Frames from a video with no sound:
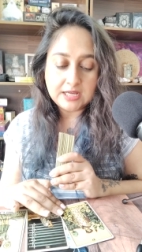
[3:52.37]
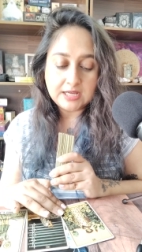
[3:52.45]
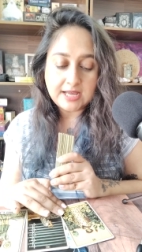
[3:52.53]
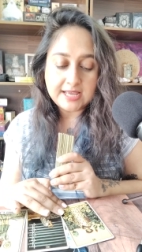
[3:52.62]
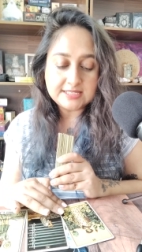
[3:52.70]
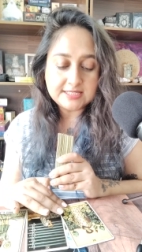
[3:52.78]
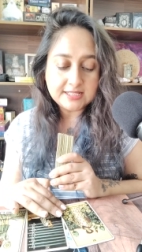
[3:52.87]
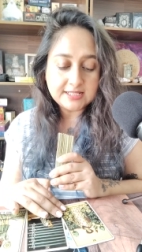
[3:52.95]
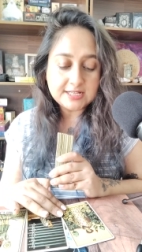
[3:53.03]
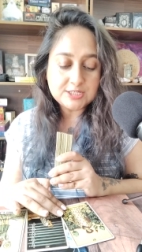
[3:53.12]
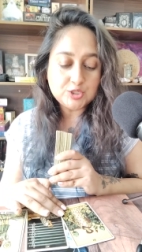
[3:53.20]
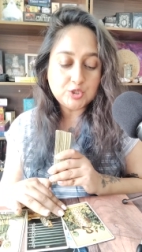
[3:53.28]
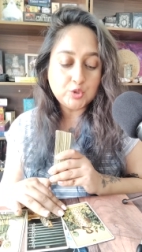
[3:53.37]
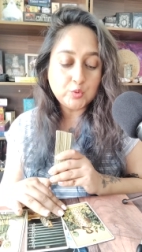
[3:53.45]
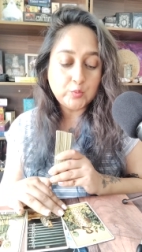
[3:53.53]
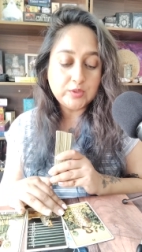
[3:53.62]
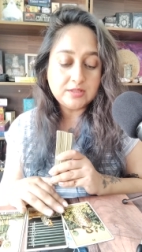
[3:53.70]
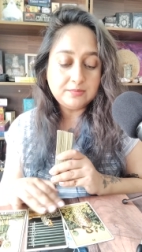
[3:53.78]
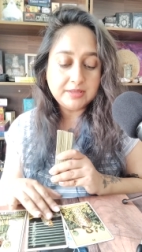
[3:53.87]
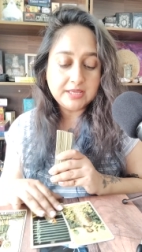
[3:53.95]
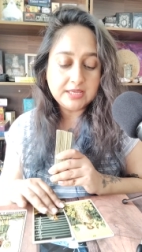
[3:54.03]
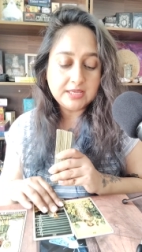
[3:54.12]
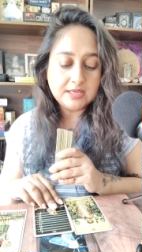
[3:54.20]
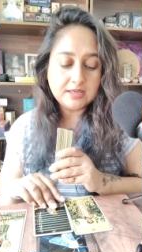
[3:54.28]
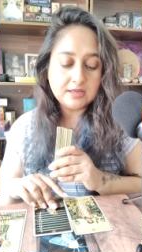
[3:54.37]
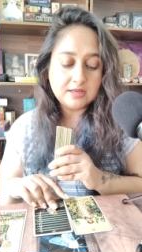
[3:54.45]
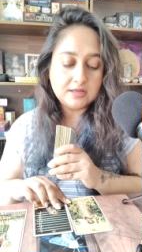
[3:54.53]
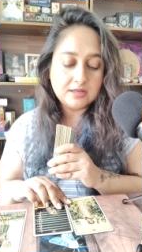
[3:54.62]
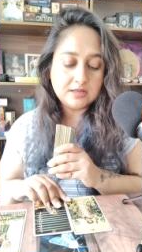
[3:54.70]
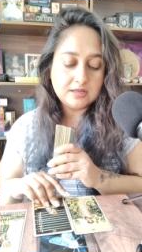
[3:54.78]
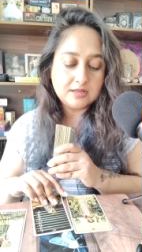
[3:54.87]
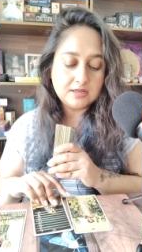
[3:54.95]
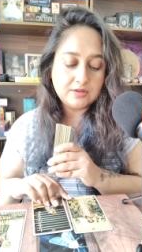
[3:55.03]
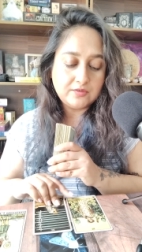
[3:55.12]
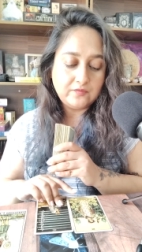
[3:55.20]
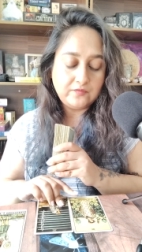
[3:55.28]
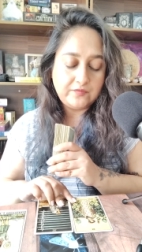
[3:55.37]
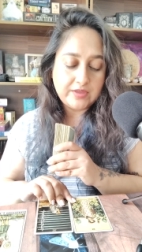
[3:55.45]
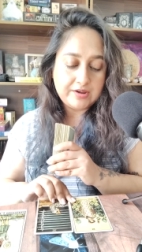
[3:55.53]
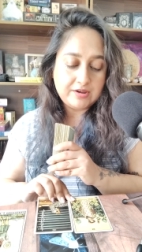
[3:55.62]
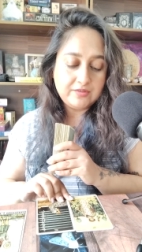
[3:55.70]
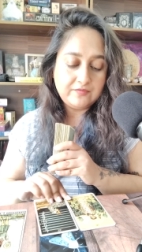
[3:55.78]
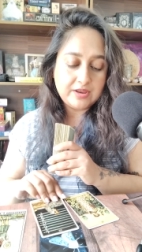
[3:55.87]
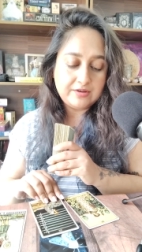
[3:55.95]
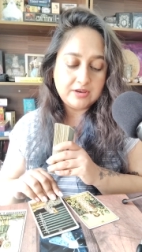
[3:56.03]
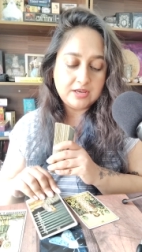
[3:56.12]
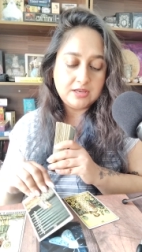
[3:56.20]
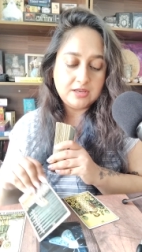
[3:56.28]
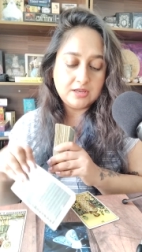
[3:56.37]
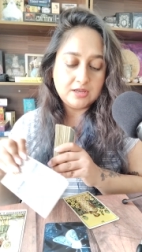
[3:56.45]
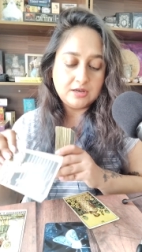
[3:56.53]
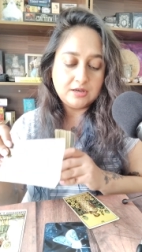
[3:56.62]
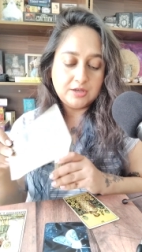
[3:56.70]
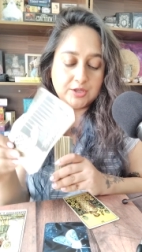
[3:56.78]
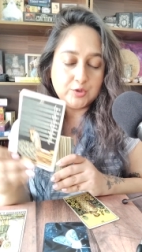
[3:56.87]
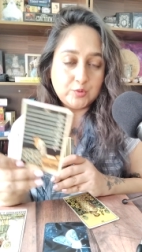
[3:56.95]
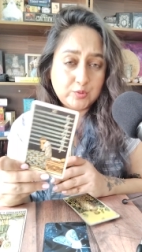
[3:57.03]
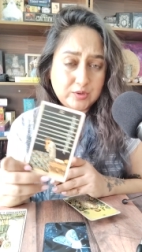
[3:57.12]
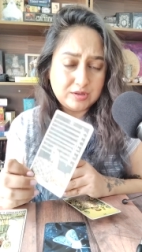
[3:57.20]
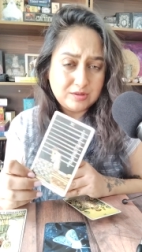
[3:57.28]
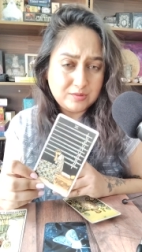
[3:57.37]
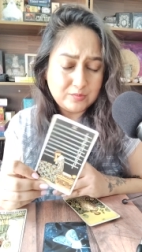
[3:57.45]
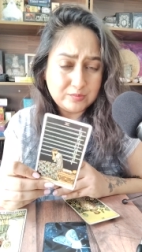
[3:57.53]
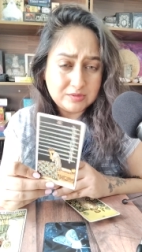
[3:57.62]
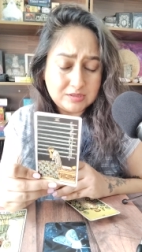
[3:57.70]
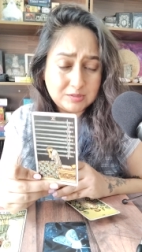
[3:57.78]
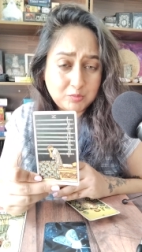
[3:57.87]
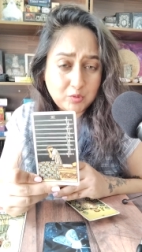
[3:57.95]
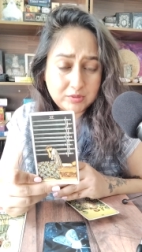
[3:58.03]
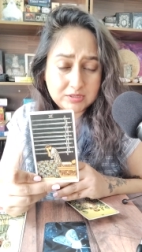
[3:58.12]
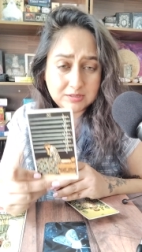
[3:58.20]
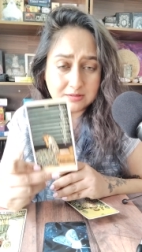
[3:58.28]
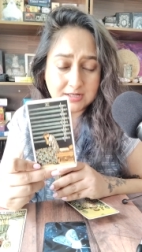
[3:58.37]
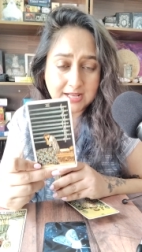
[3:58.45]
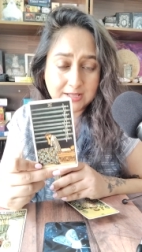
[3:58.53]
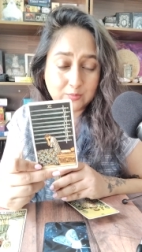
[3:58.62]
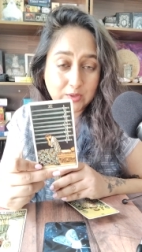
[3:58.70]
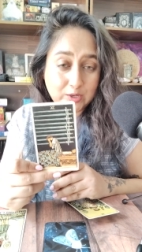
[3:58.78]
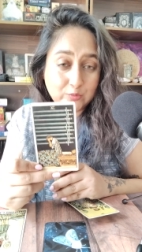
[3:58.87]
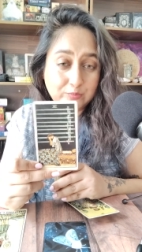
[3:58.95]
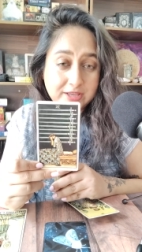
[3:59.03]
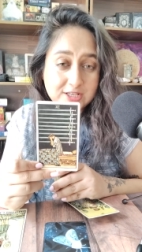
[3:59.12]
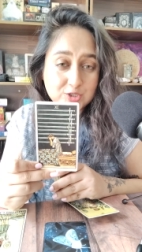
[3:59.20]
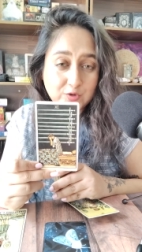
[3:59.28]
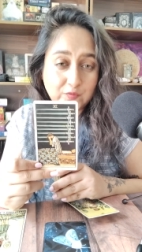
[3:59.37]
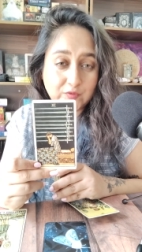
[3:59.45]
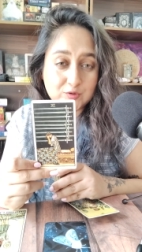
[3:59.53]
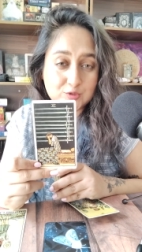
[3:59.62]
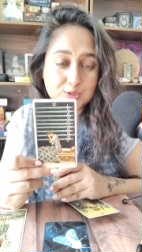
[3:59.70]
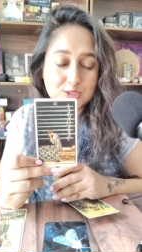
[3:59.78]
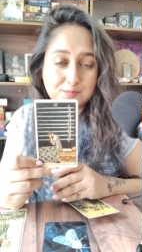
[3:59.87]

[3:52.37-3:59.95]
uh, i see that you will be very very uh, you know the the like when you meet your future